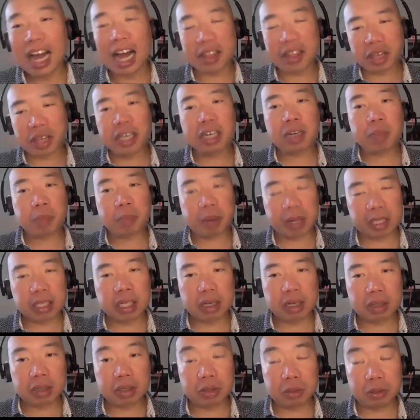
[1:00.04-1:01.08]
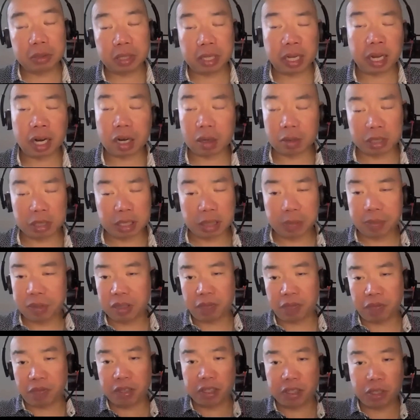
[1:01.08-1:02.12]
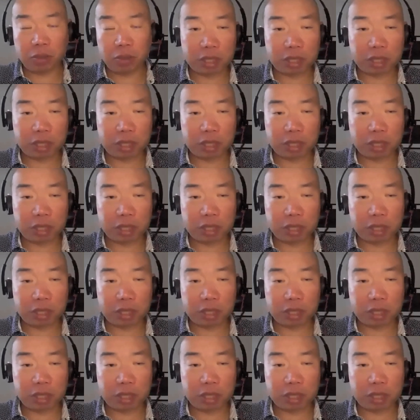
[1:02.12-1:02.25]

I think it depends how you use calories. The first